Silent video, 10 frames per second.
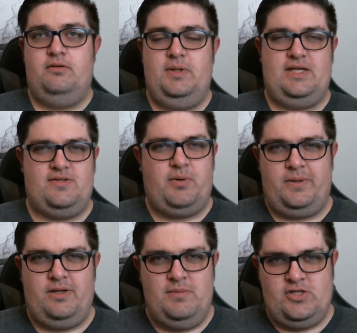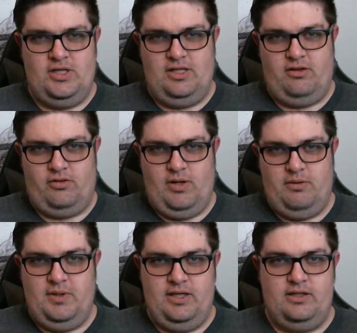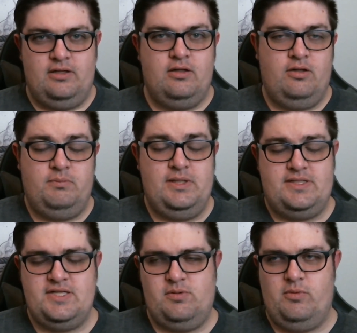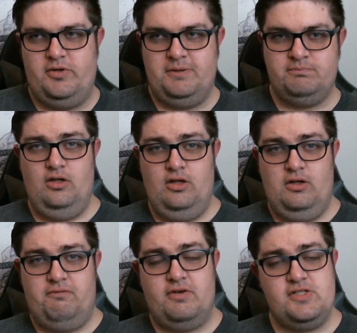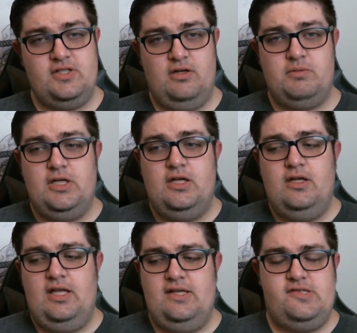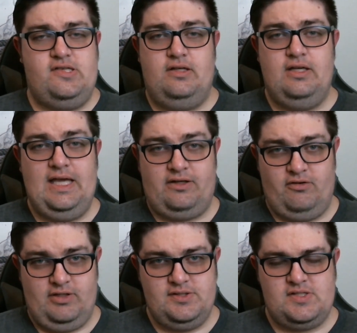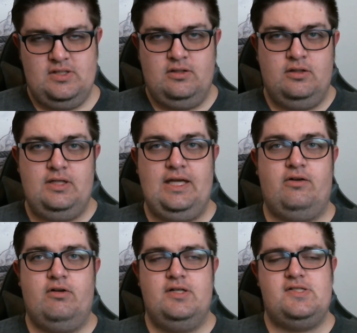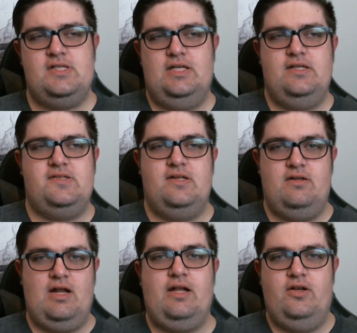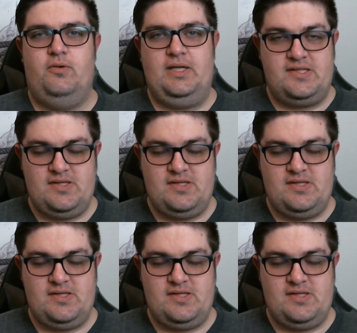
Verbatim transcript: because I'm probably going to mention it throughout my my testimony. First up is ignorance. Ignorance is not knowing